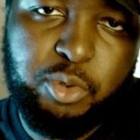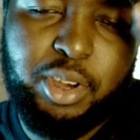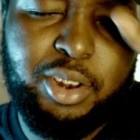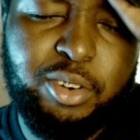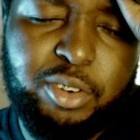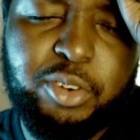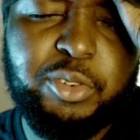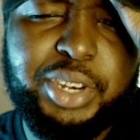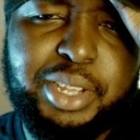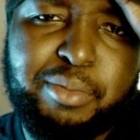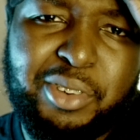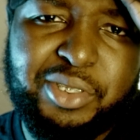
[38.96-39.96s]
Quite a lot of cold
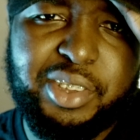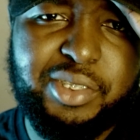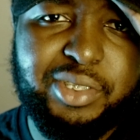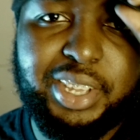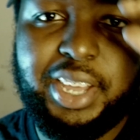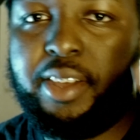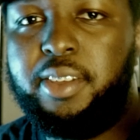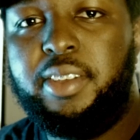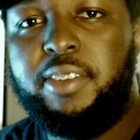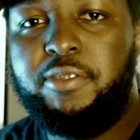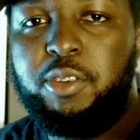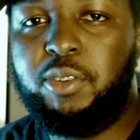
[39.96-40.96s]
emails I used to get.
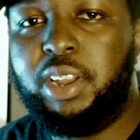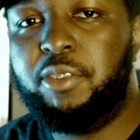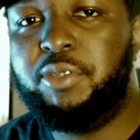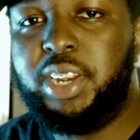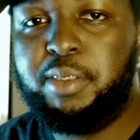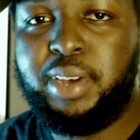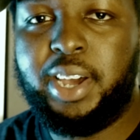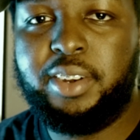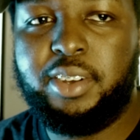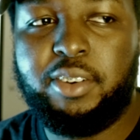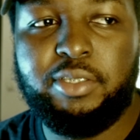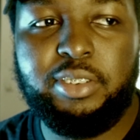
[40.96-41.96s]
If they were like really
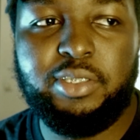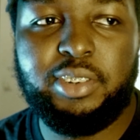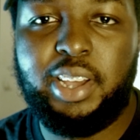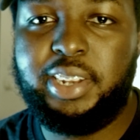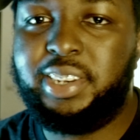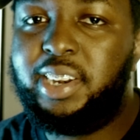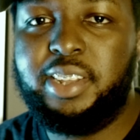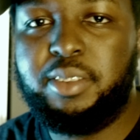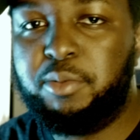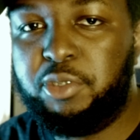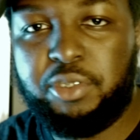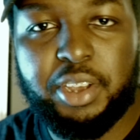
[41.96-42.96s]
bad, I would just like delete
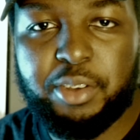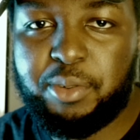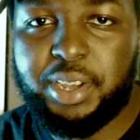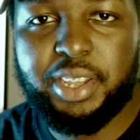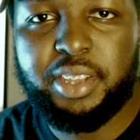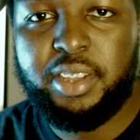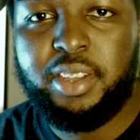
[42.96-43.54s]
them straight away.